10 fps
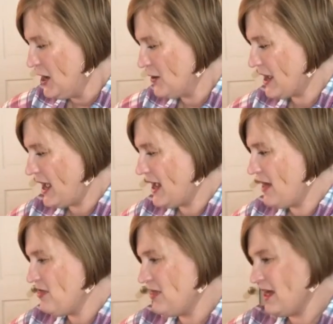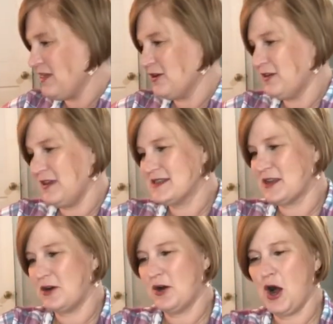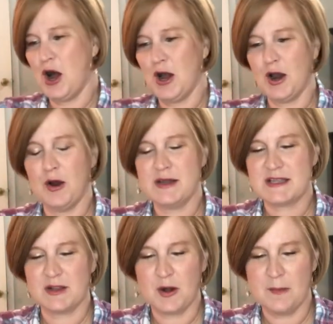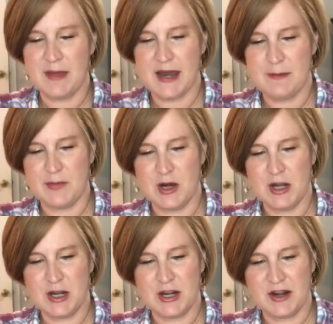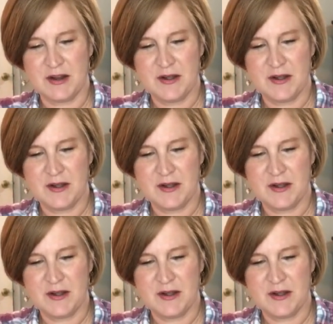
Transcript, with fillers: Okay, and then there are these little car, oh, it's a little mini book.